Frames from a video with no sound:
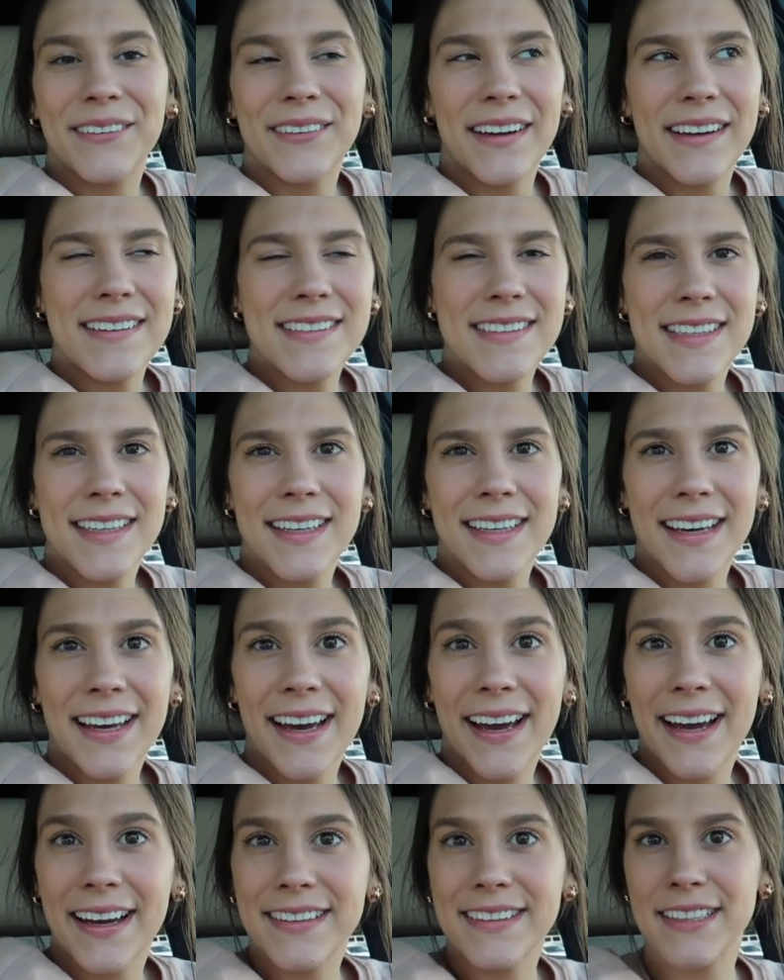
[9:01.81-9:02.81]
crazy
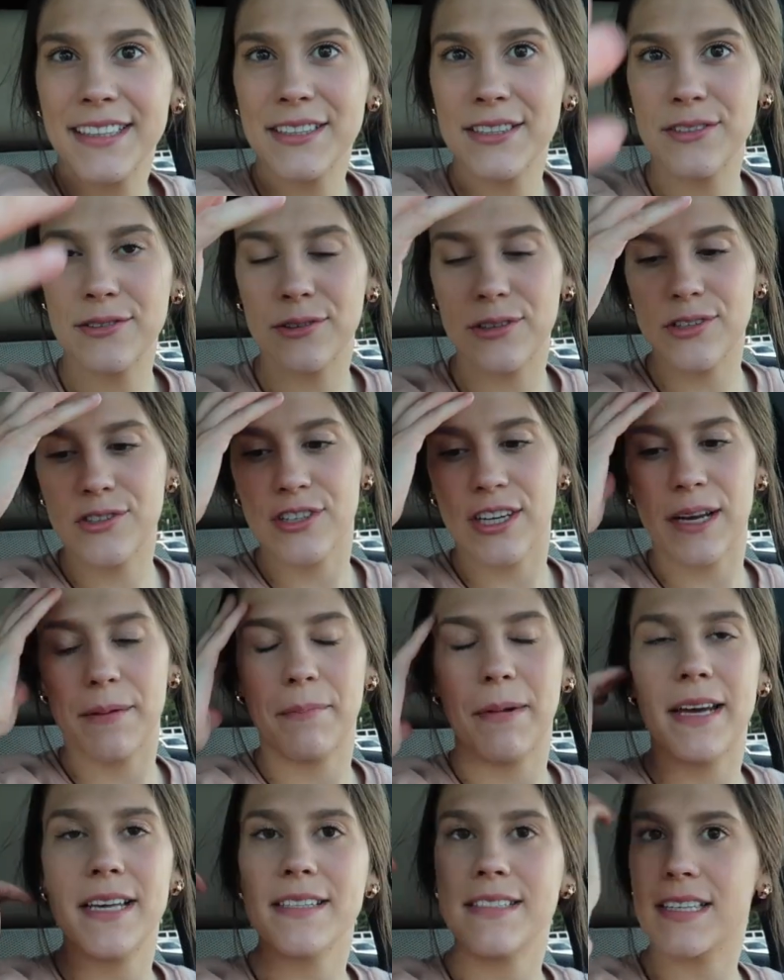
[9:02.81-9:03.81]
hectic store trip.
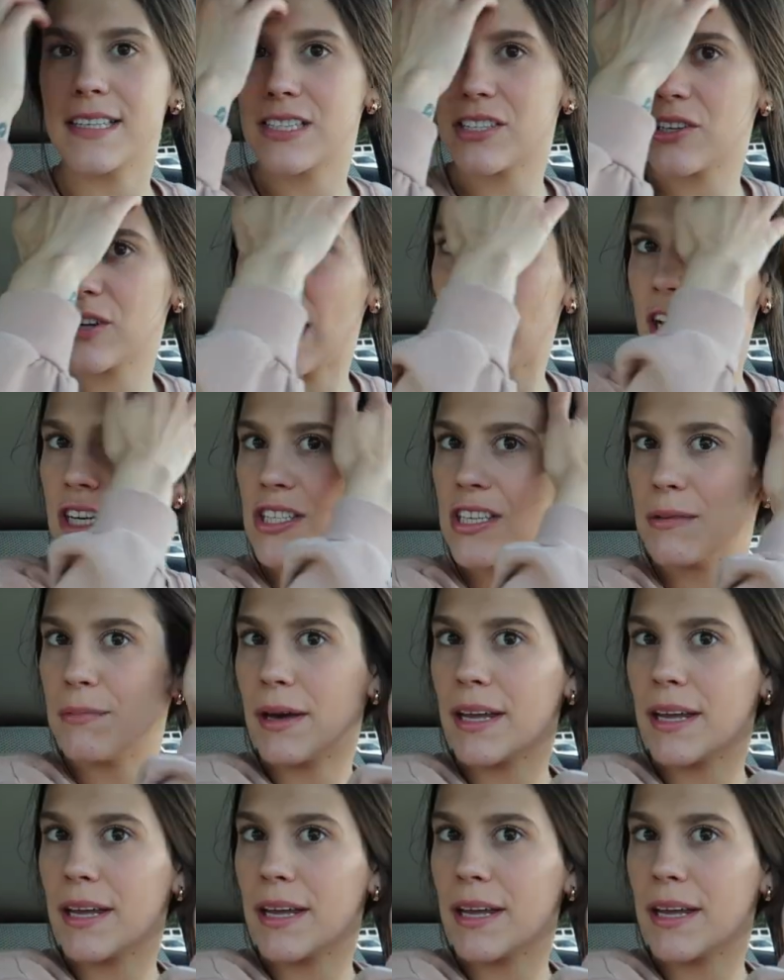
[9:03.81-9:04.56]
My sister actually